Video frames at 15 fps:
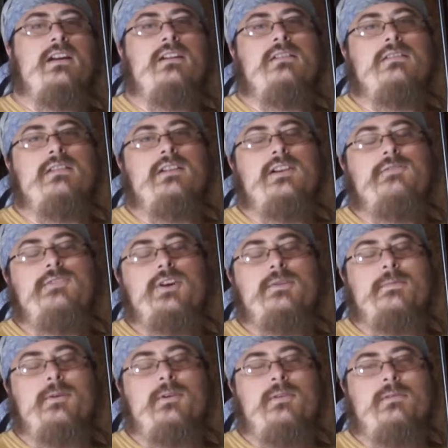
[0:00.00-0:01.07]
Alright, if you're
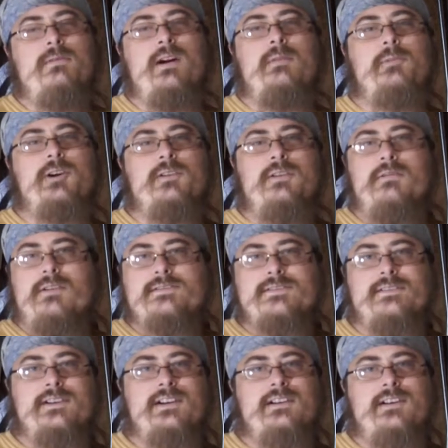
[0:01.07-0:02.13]
a programmer, you
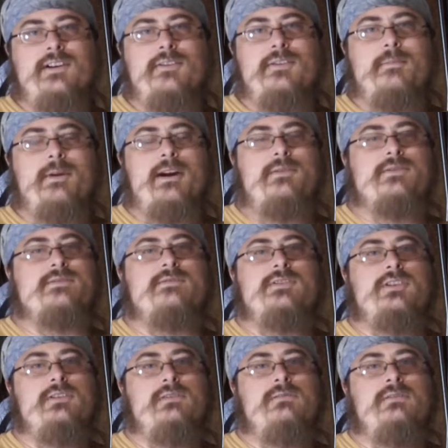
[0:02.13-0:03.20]
also need to know the powers of
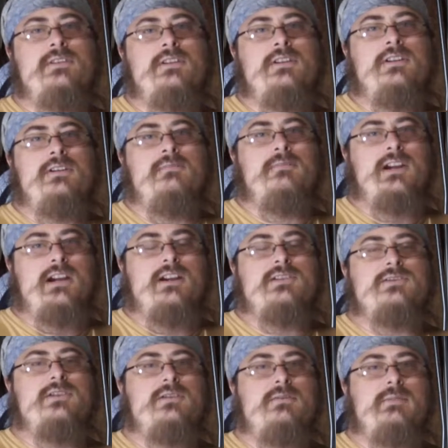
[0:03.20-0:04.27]
2
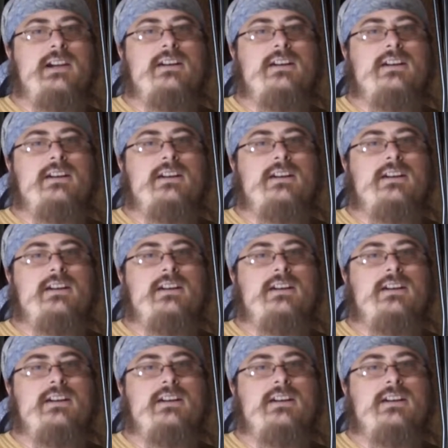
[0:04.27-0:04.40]
because you'll be